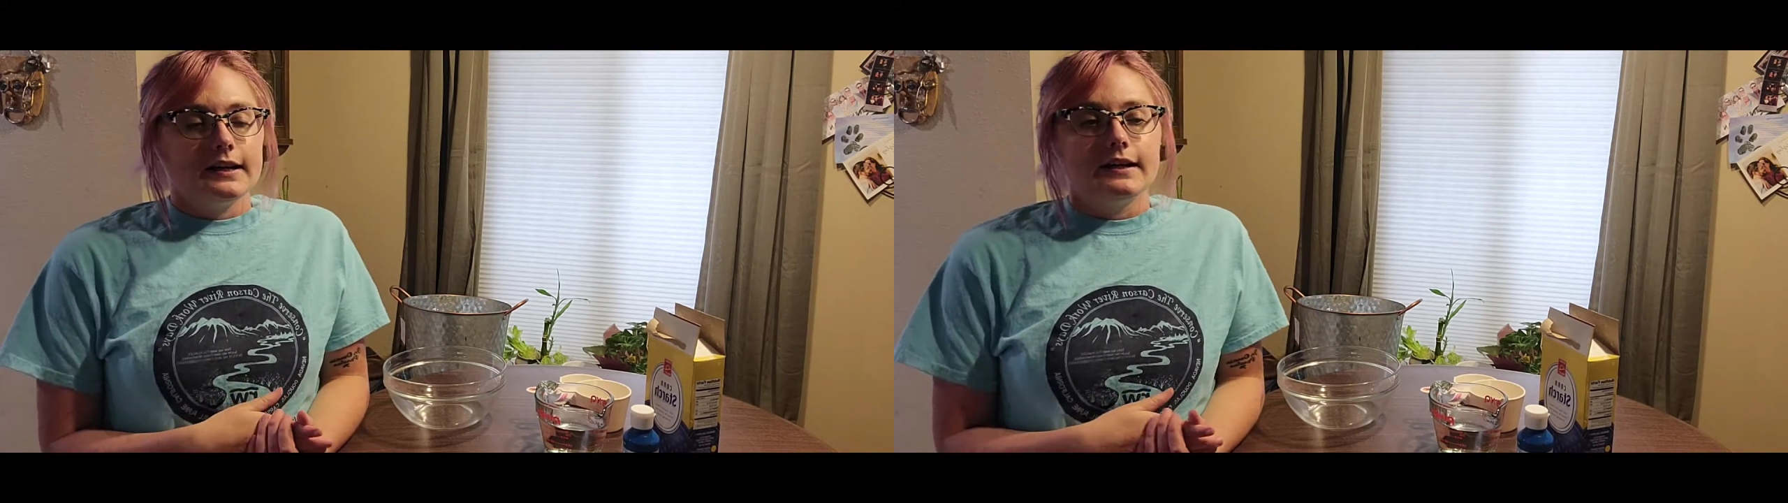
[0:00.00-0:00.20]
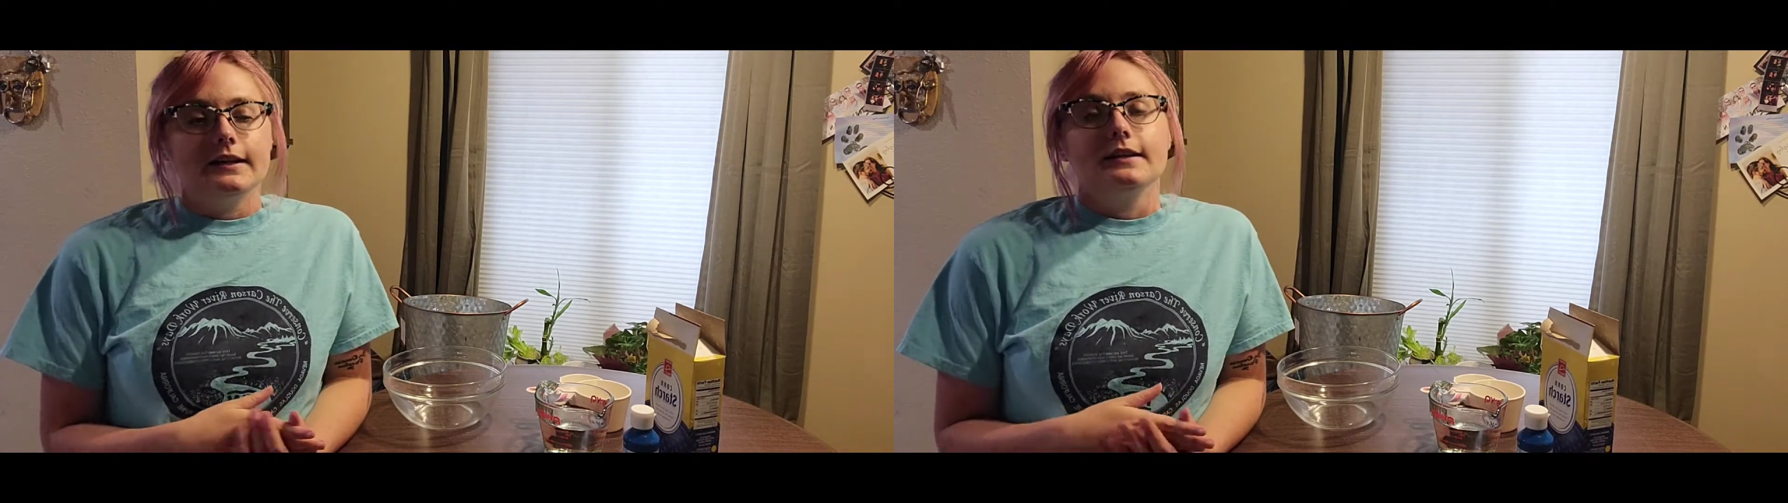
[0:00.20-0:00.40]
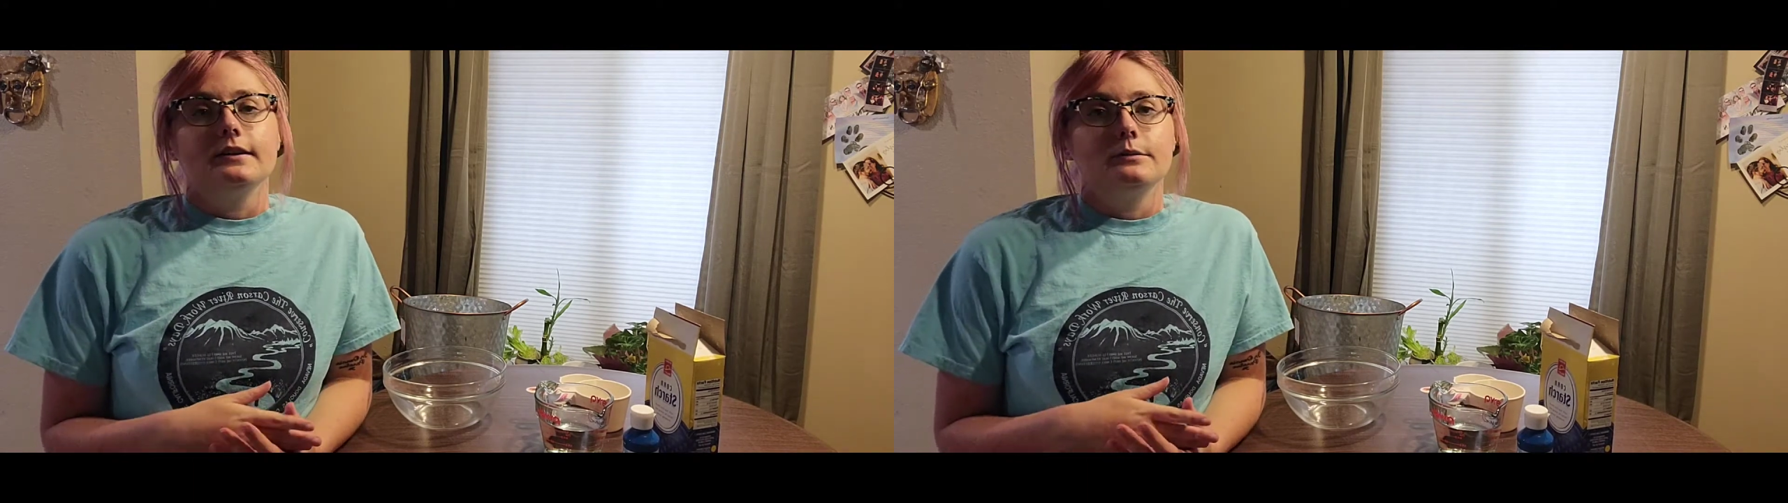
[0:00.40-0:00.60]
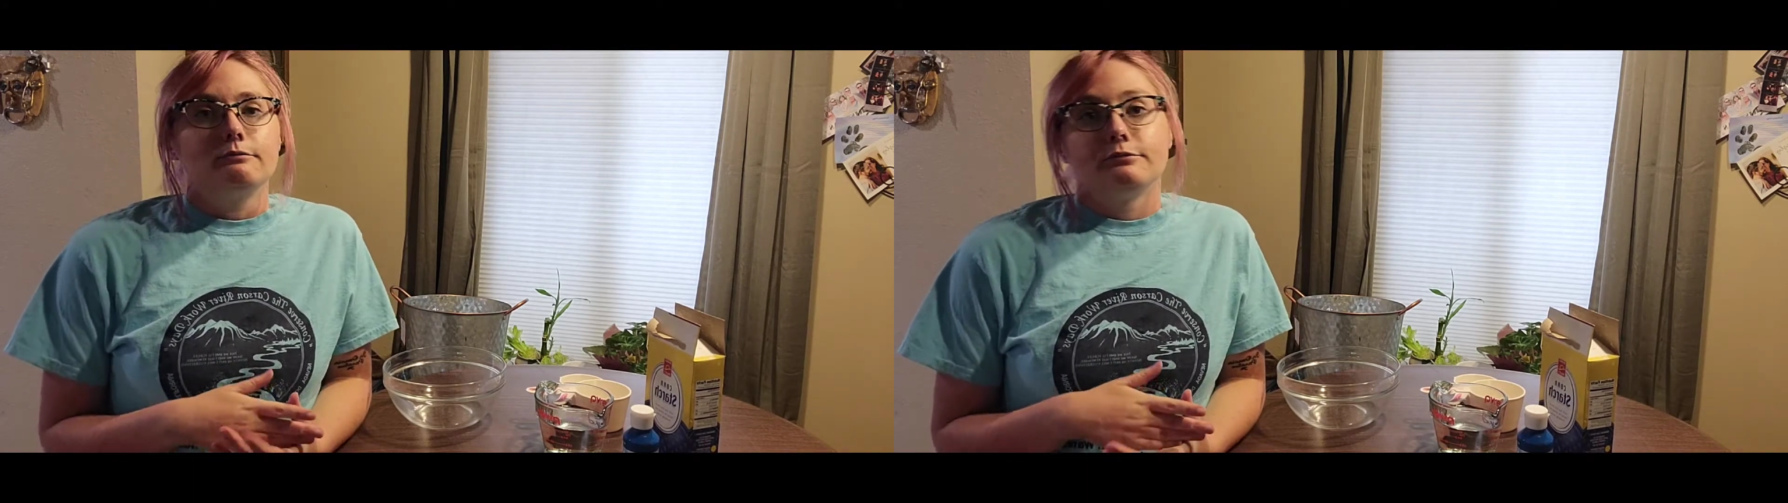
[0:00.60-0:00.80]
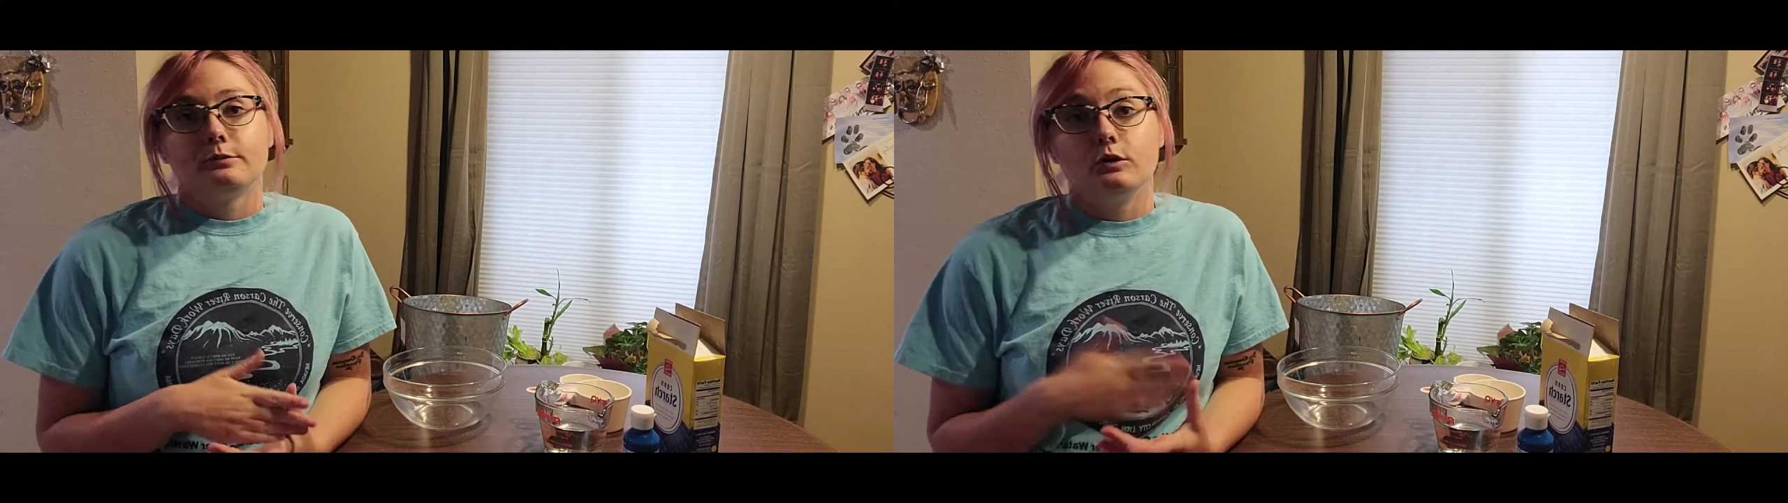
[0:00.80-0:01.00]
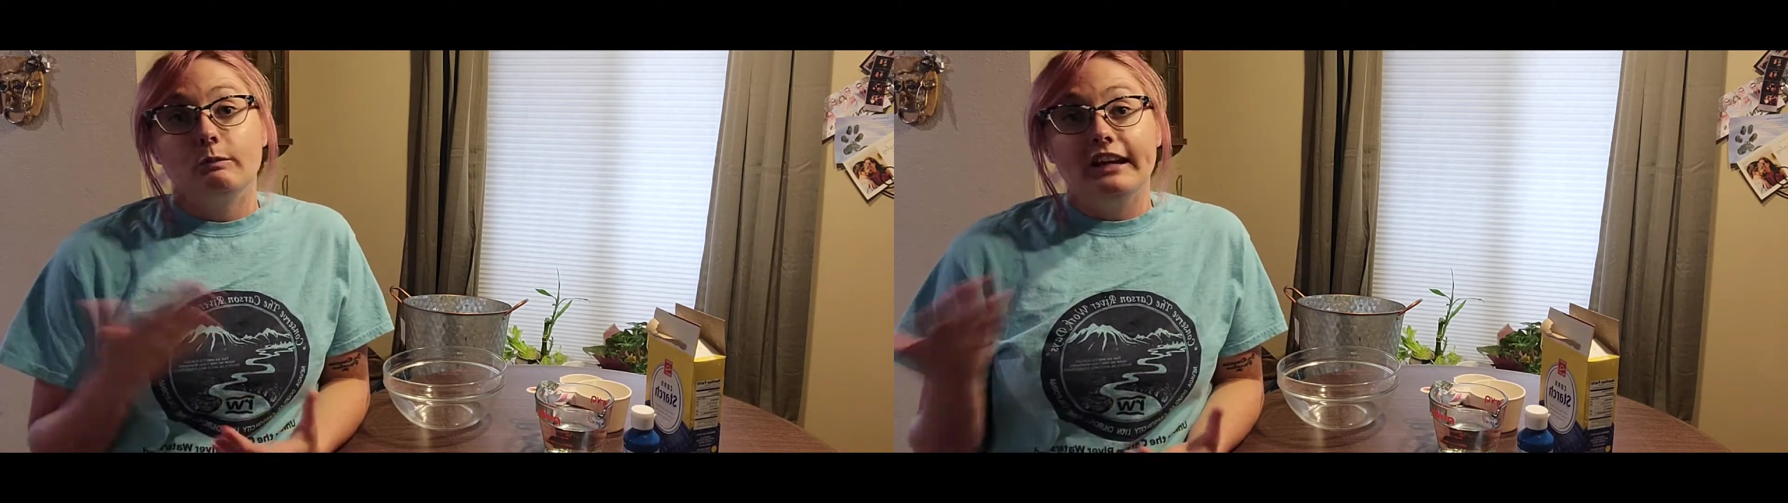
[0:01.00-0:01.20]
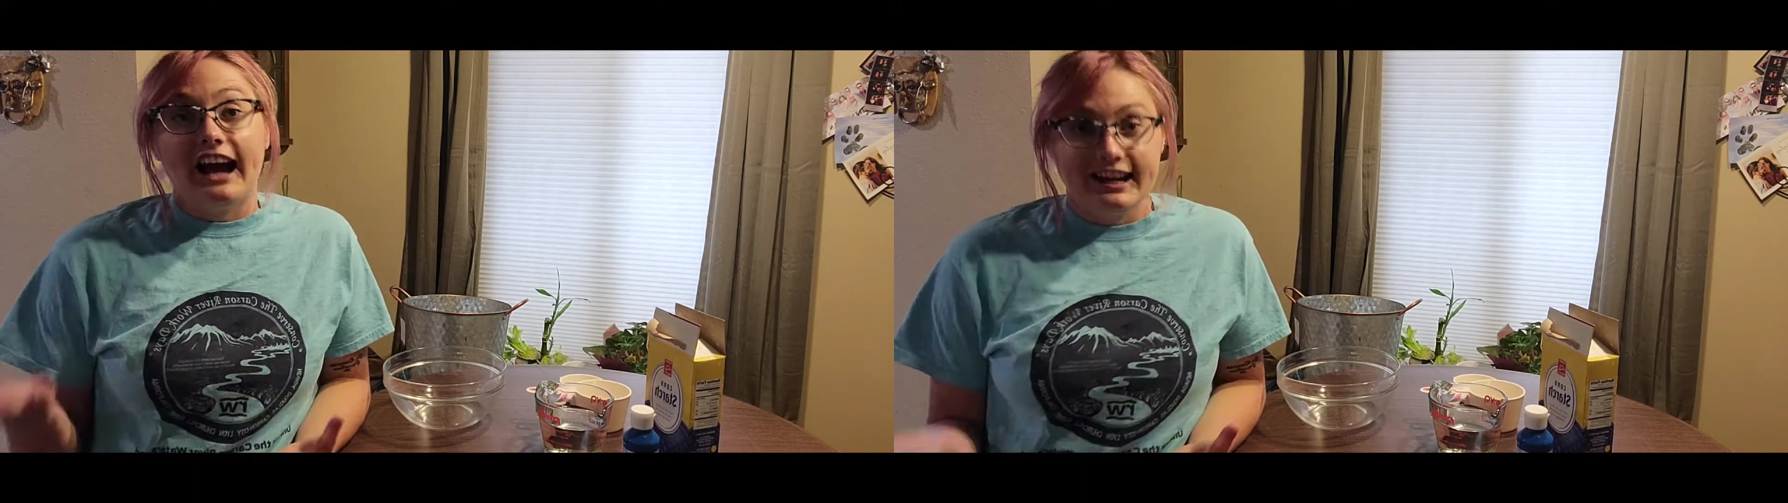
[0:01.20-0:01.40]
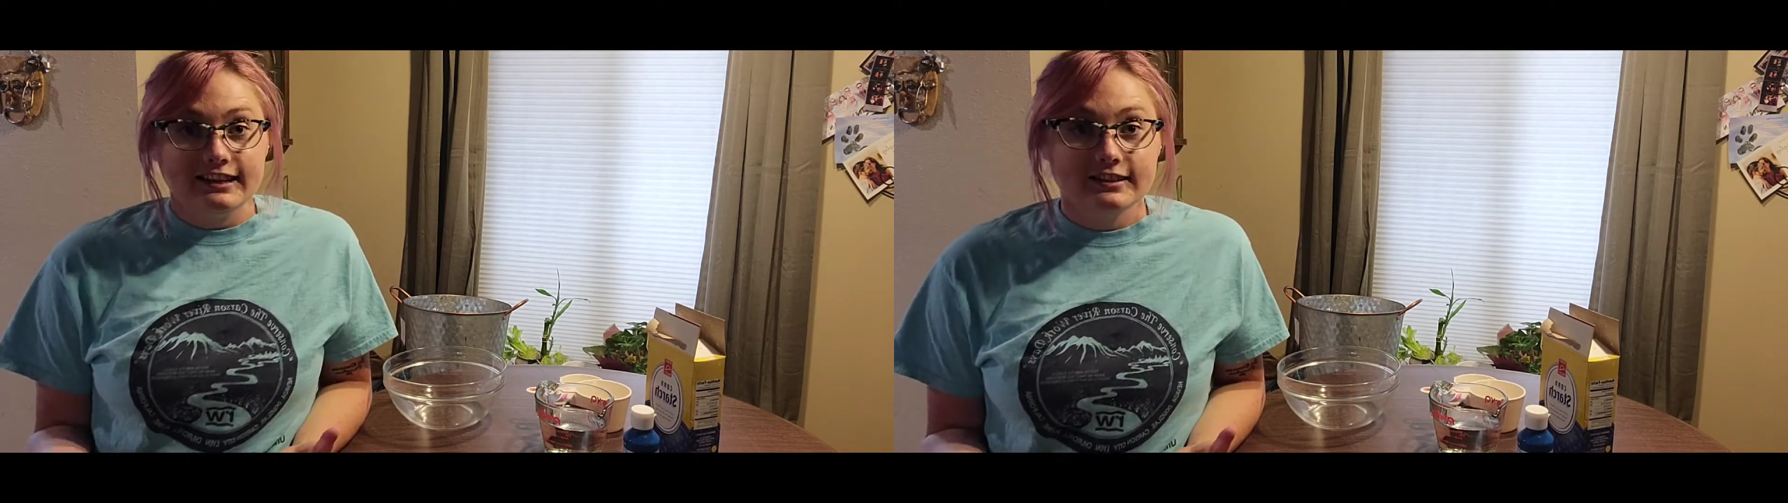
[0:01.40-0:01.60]
It would be
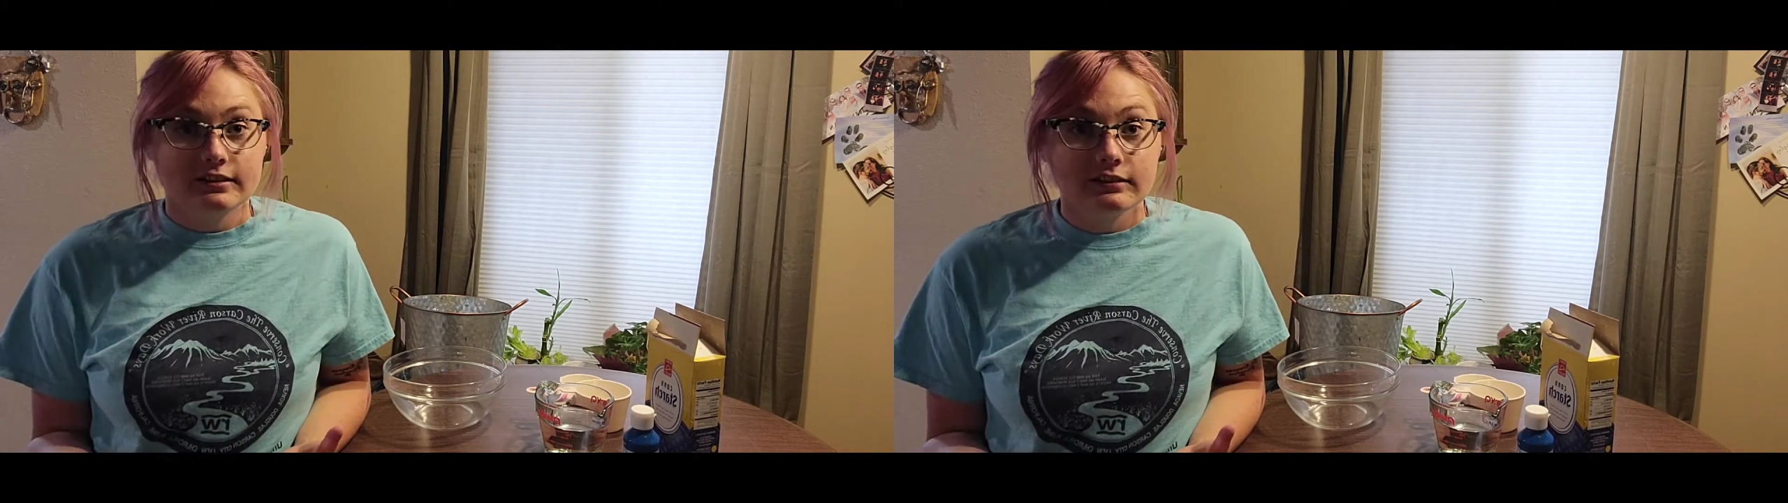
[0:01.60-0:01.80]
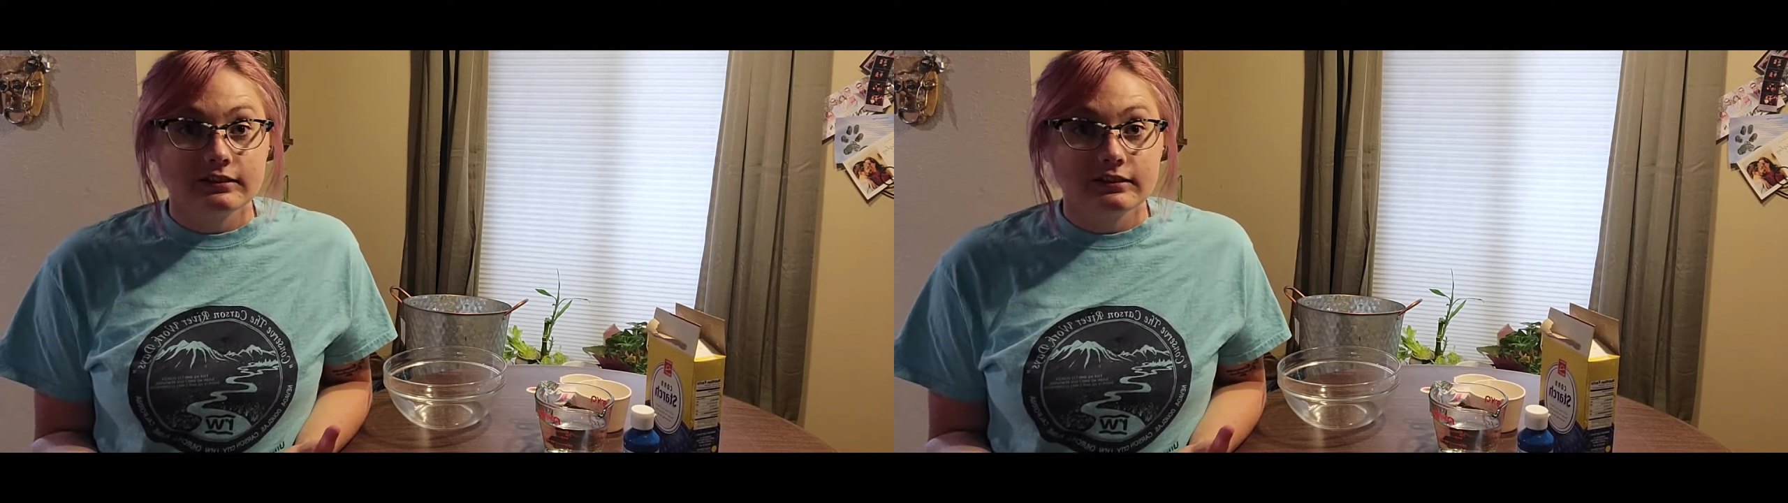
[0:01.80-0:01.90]
ice,